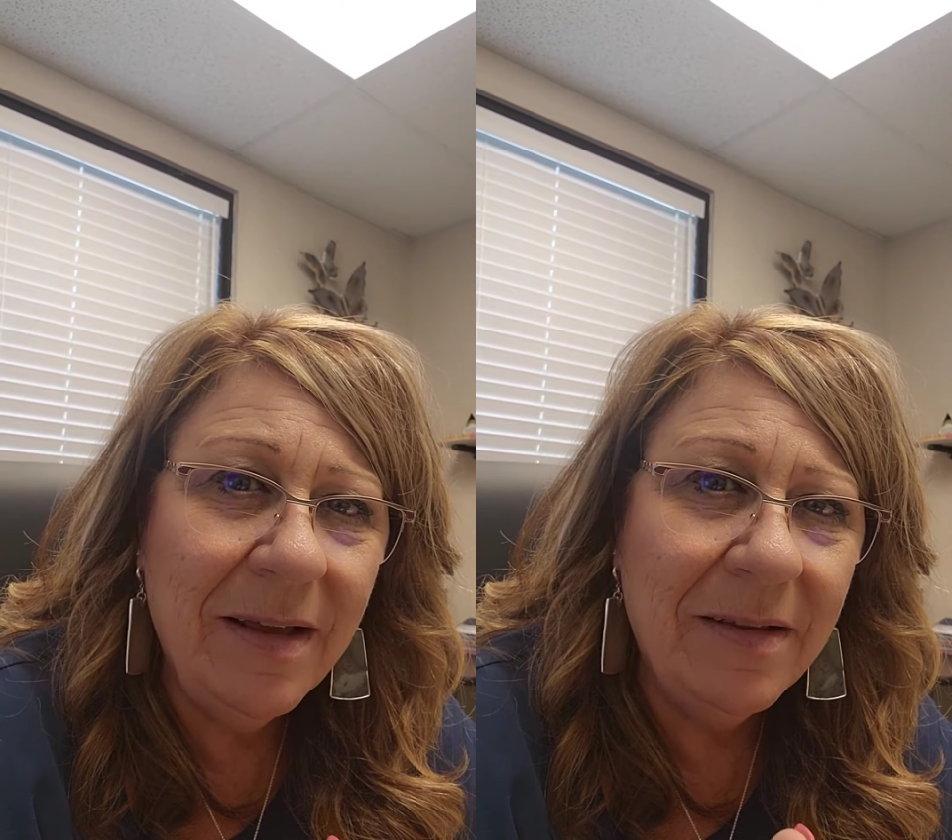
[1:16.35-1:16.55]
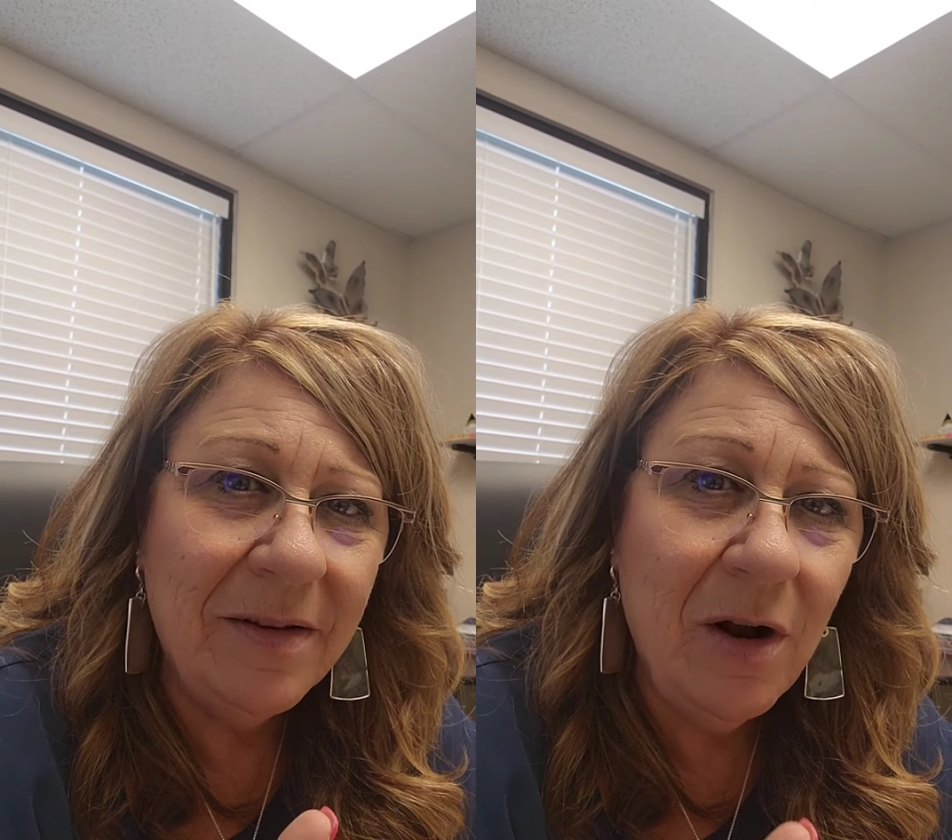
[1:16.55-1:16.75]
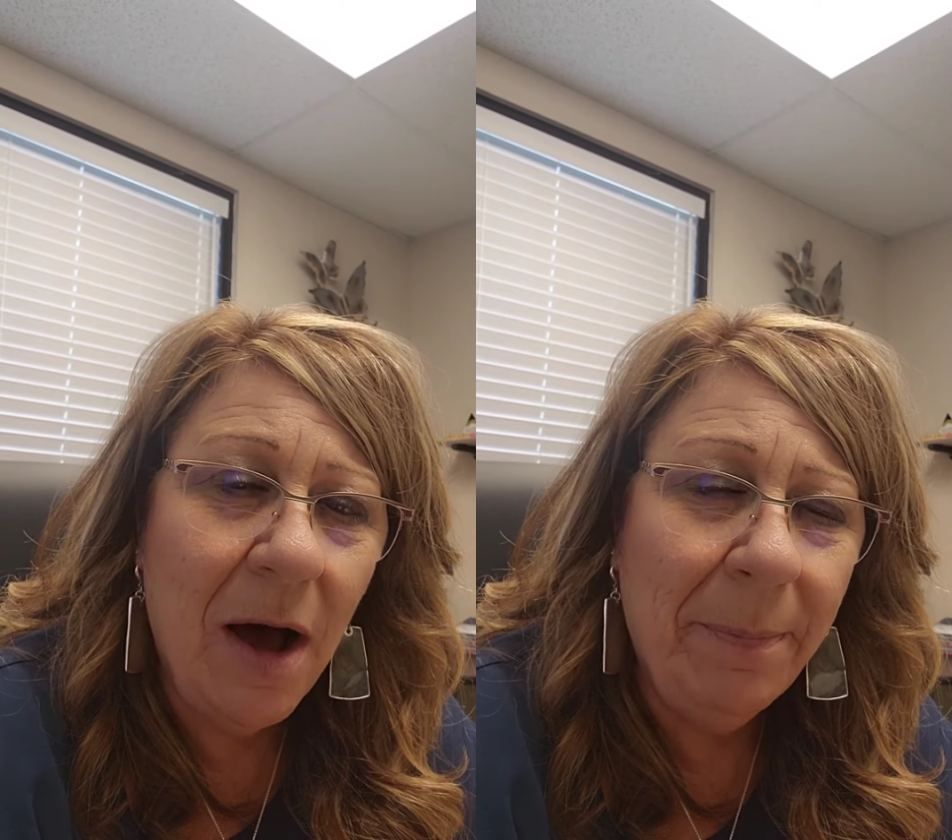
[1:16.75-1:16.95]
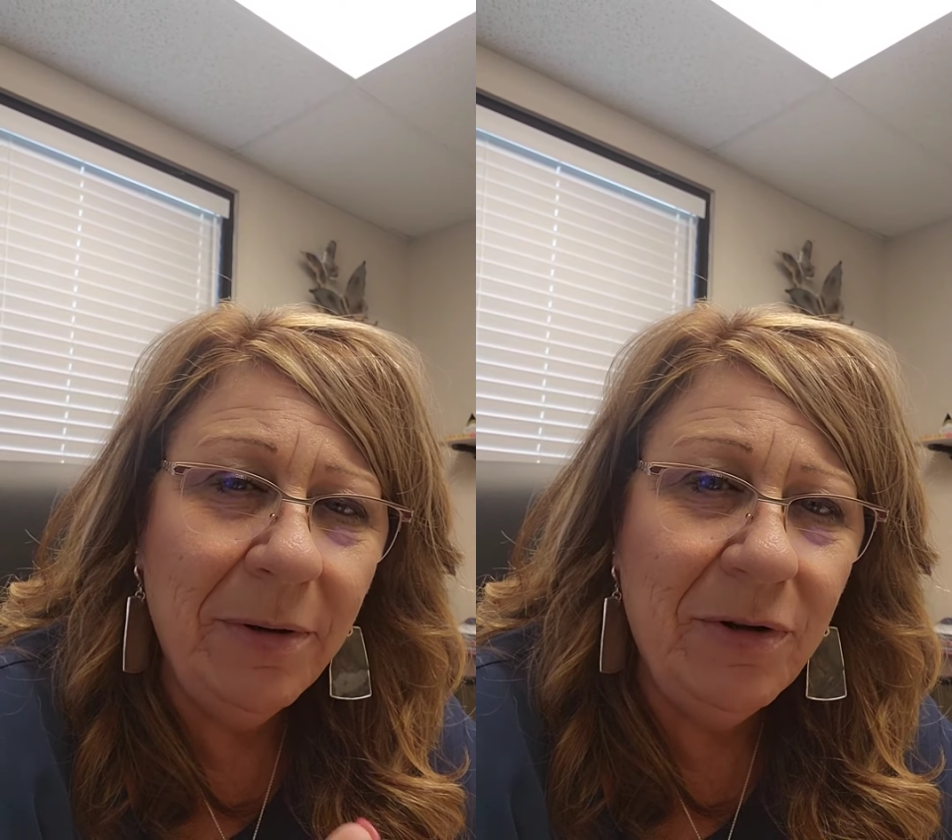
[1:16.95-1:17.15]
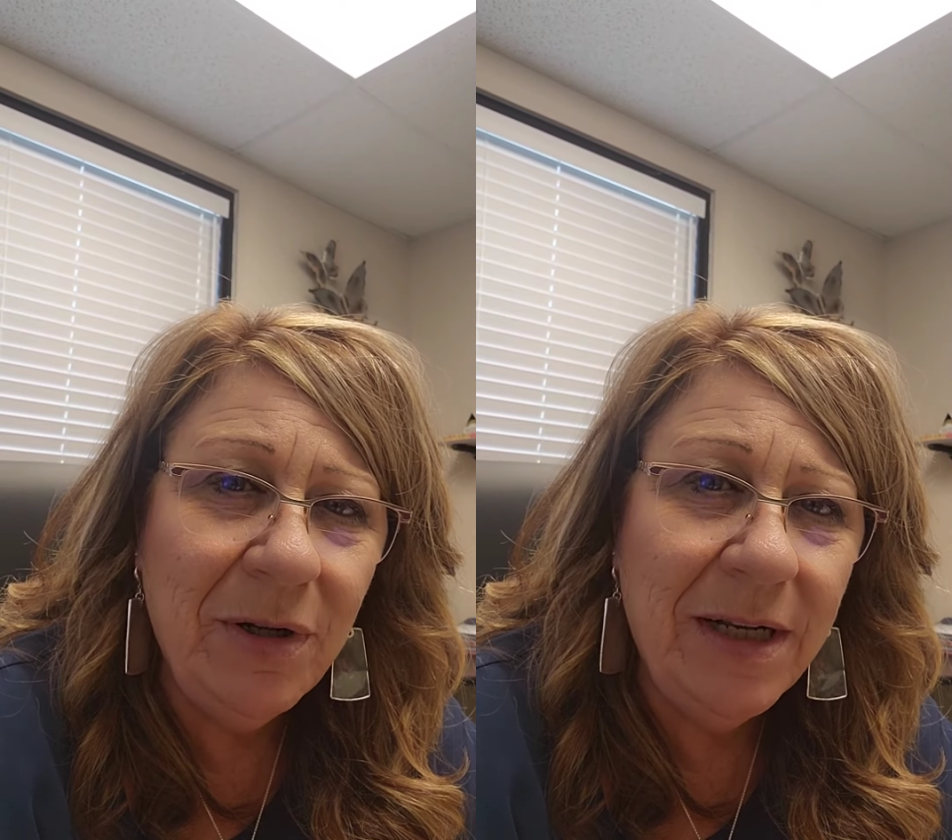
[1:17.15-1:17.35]
as an
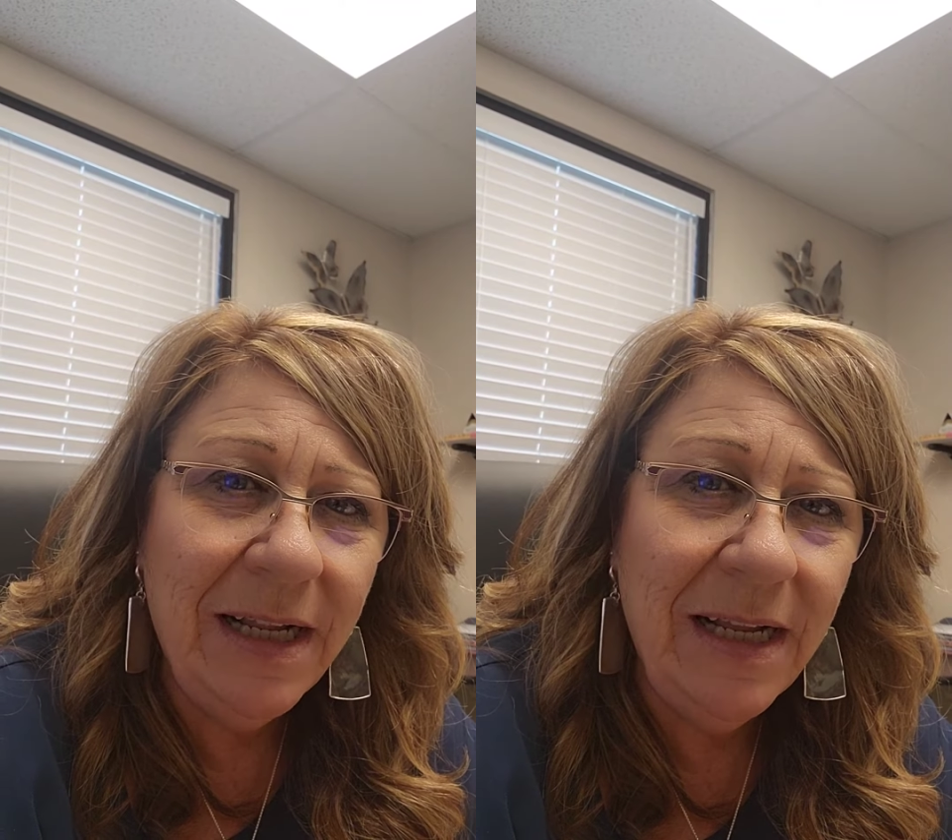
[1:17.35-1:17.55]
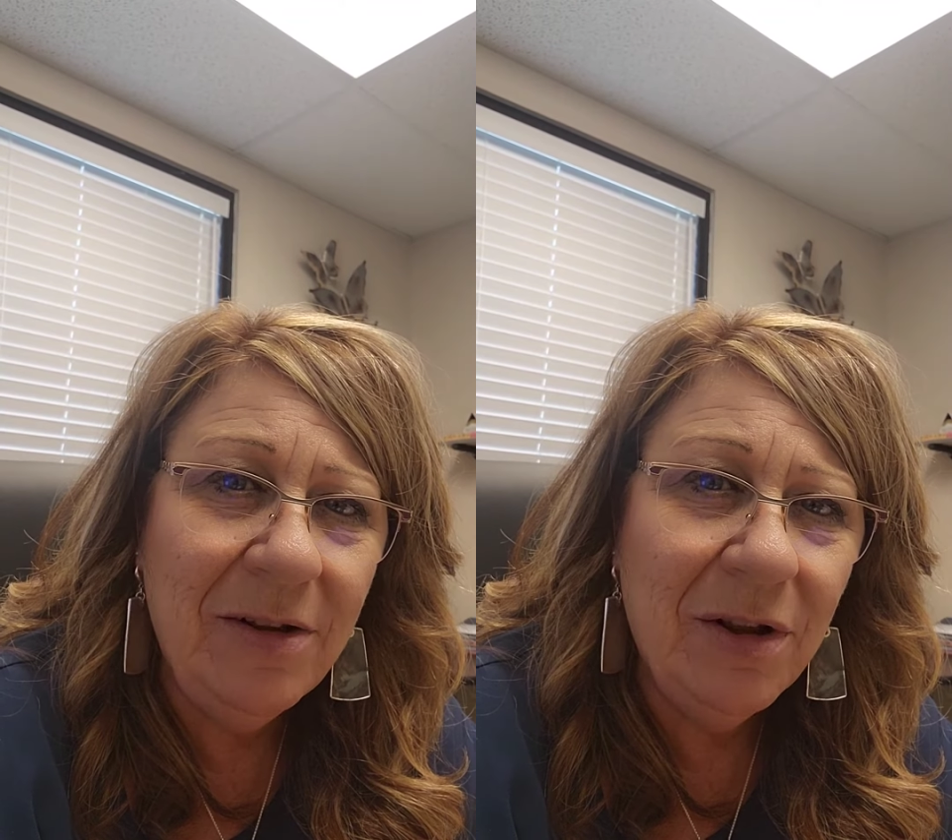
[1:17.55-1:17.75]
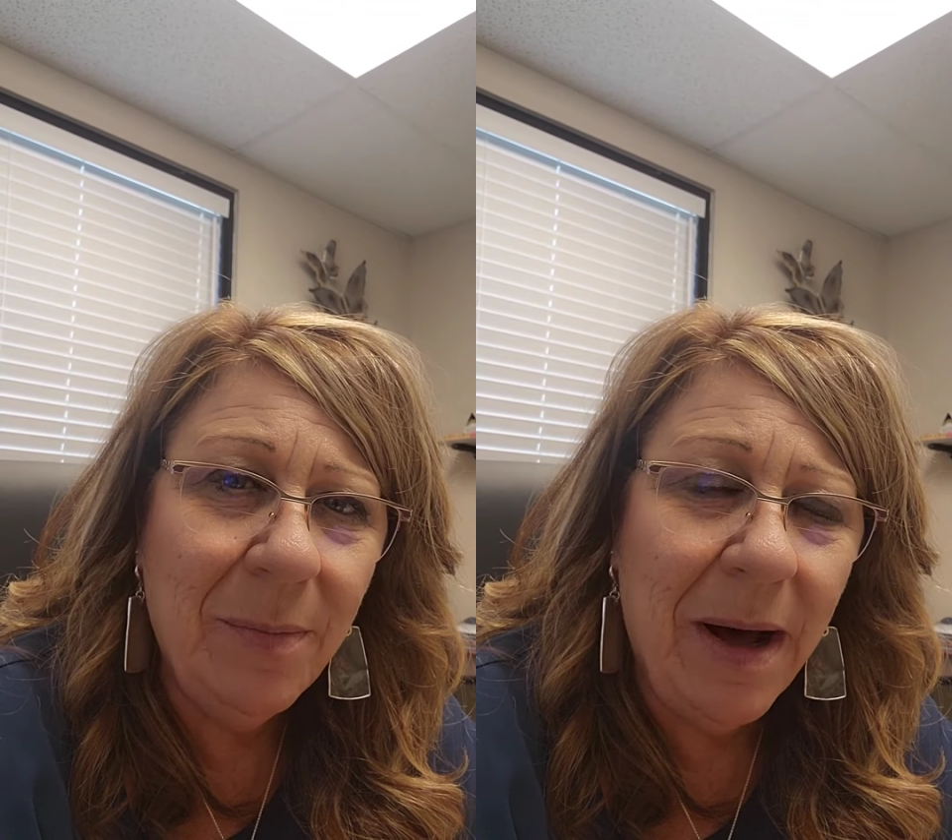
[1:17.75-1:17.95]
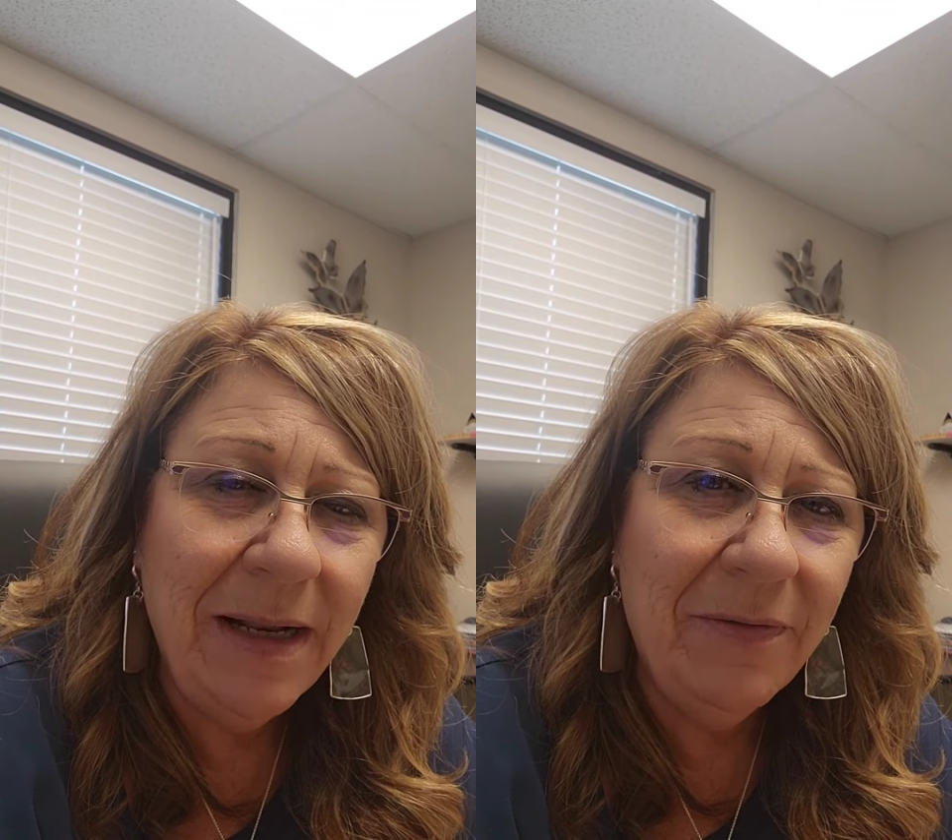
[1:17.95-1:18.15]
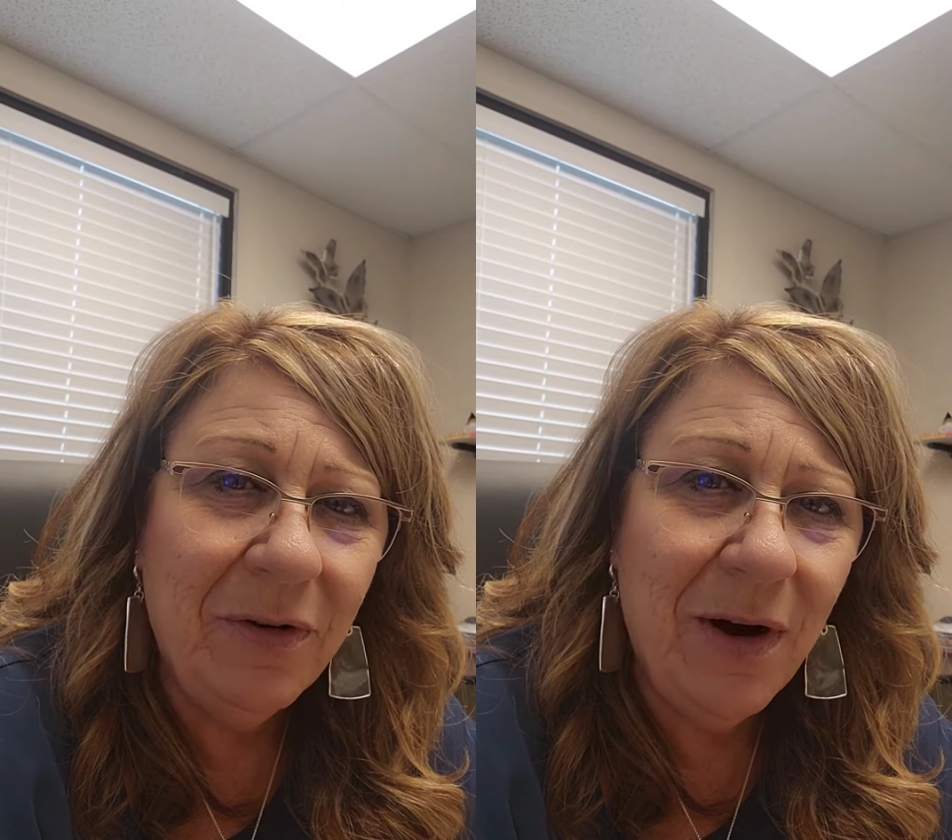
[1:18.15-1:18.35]
opportunity to the
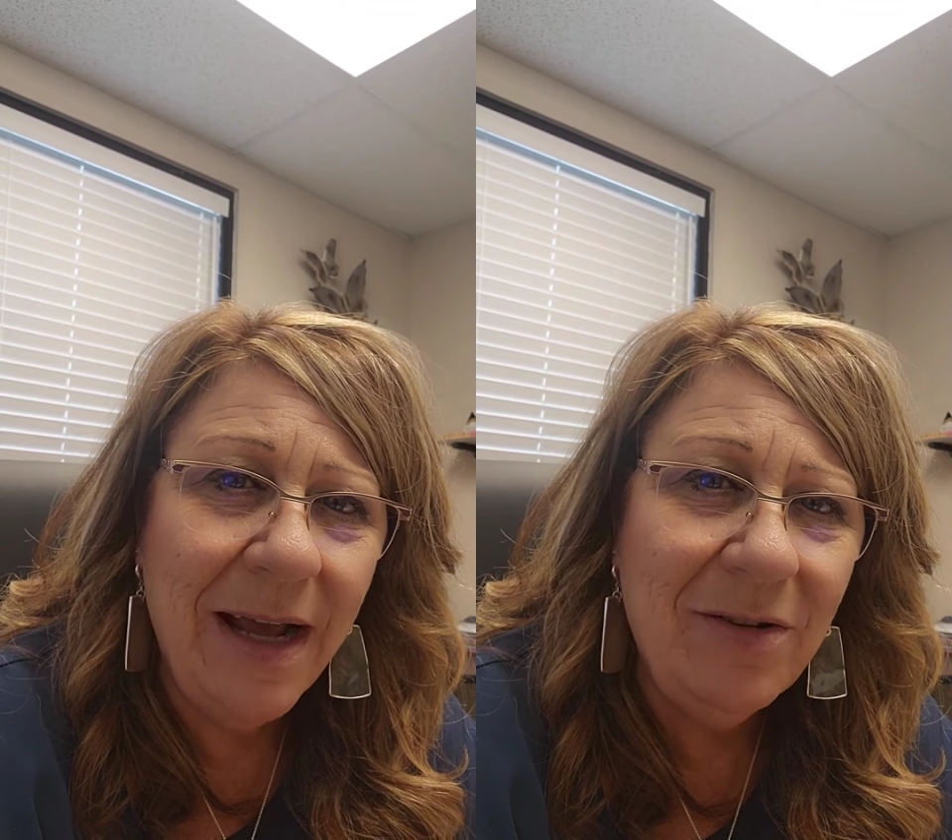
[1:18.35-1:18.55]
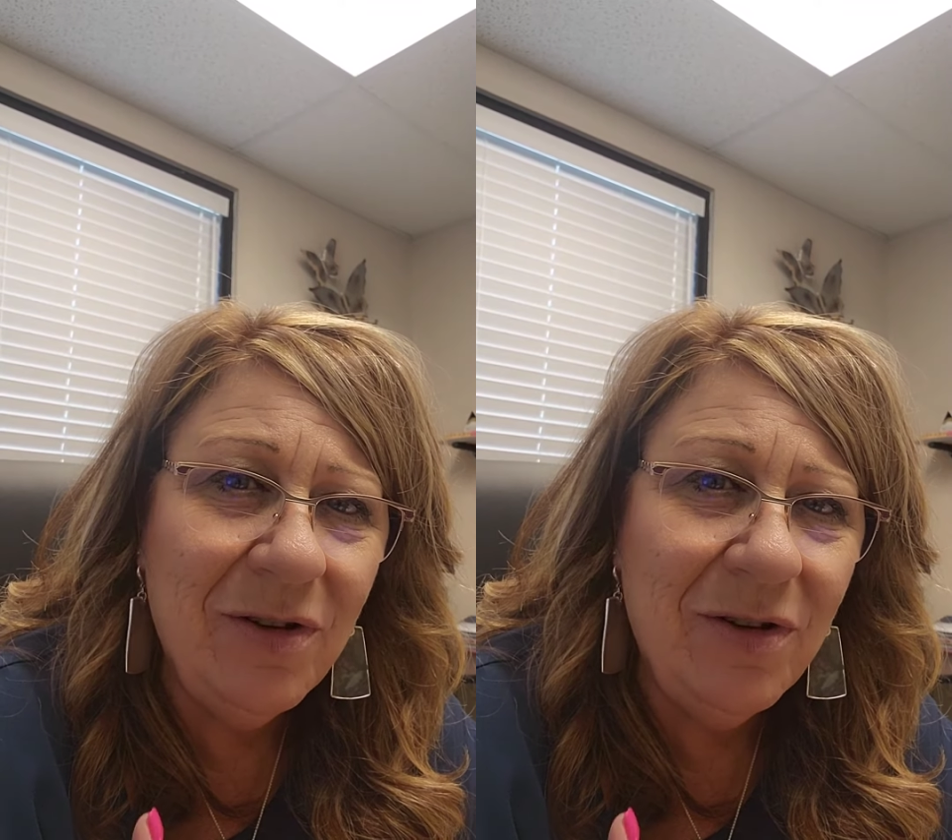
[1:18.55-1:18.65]
body of Christ